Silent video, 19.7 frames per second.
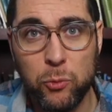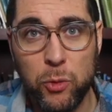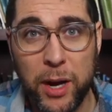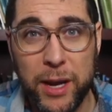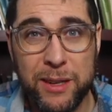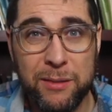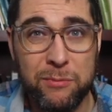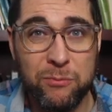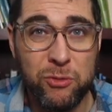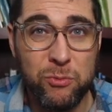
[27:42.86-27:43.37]

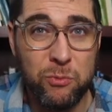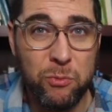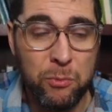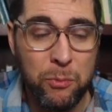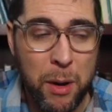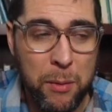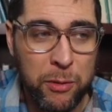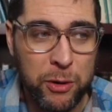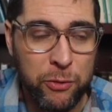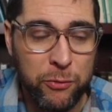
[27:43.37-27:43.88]
right and
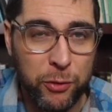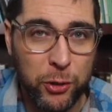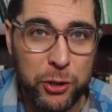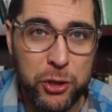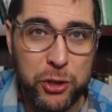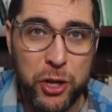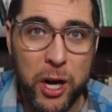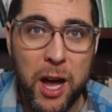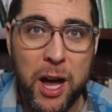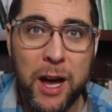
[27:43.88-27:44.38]
remember
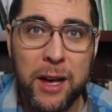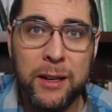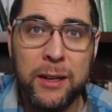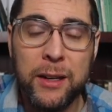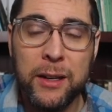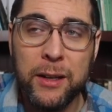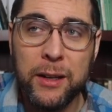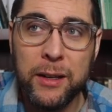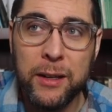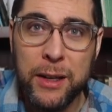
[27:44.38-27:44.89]
first john
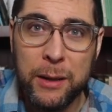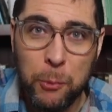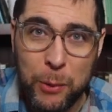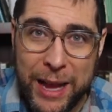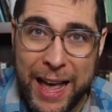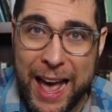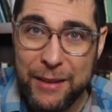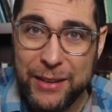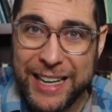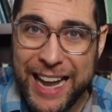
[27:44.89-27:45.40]

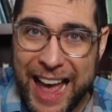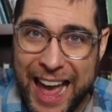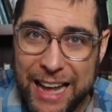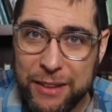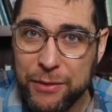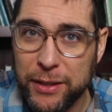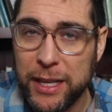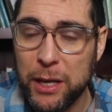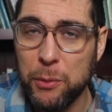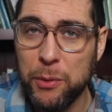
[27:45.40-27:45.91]
we have an
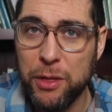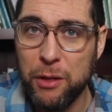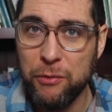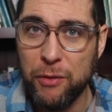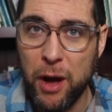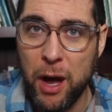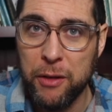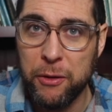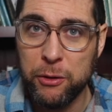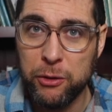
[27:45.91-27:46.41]
advocate with the
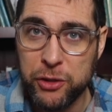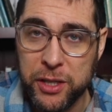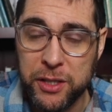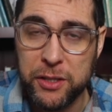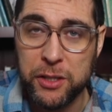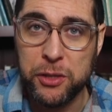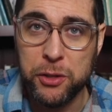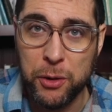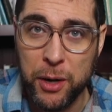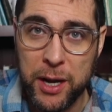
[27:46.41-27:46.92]
father
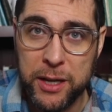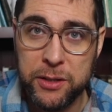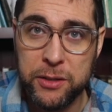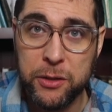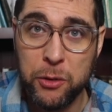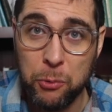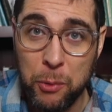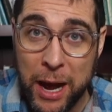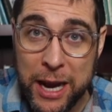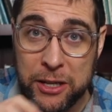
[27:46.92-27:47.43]
jesus
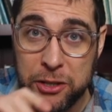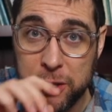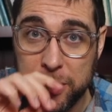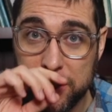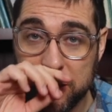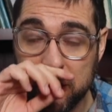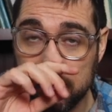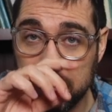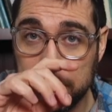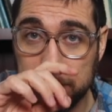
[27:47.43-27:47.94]
christ the
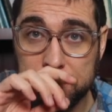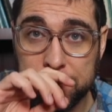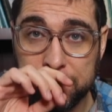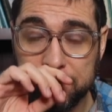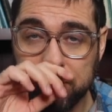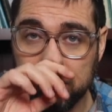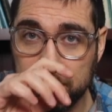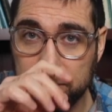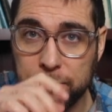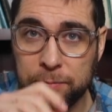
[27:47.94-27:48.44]
righteous
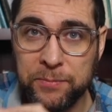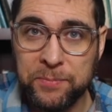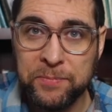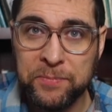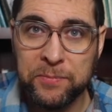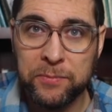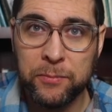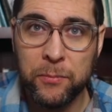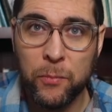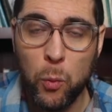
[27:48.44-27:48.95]

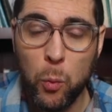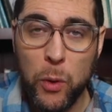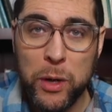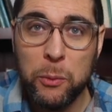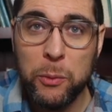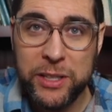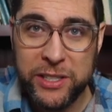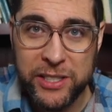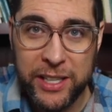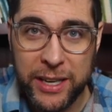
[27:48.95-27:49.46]

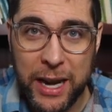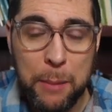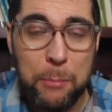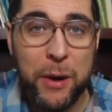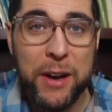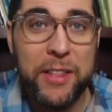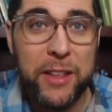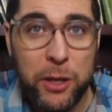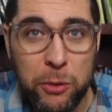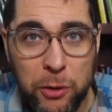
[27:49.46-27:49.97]
when we sin i
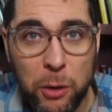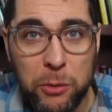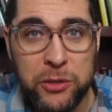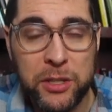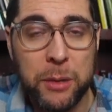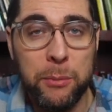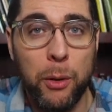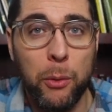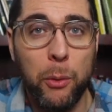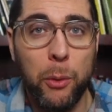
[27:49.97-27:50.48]
pray that you don't
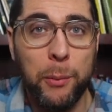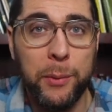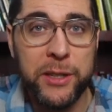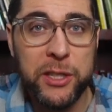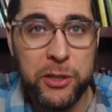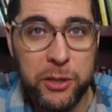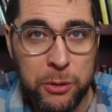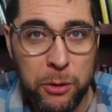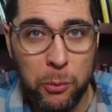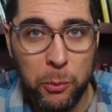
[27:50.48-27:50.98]
sin but when
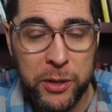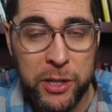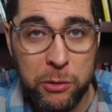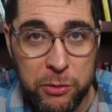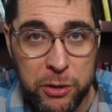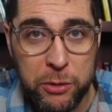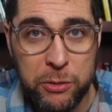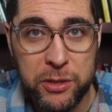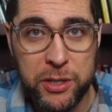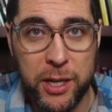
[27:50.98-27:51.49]
we do when
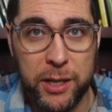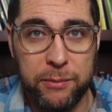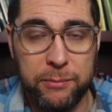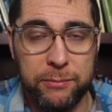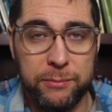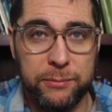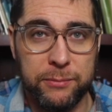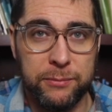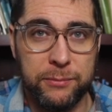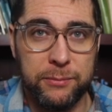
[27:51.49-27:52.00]
you do sin
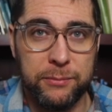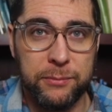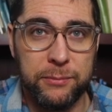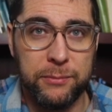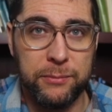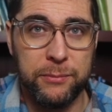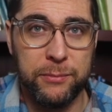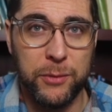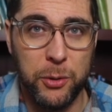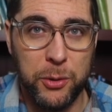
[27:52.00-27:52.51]

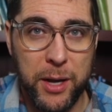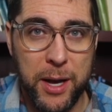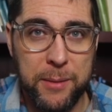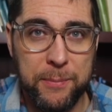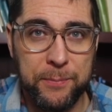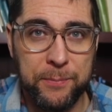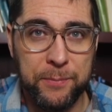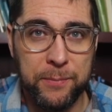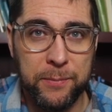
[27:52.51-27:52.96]
okay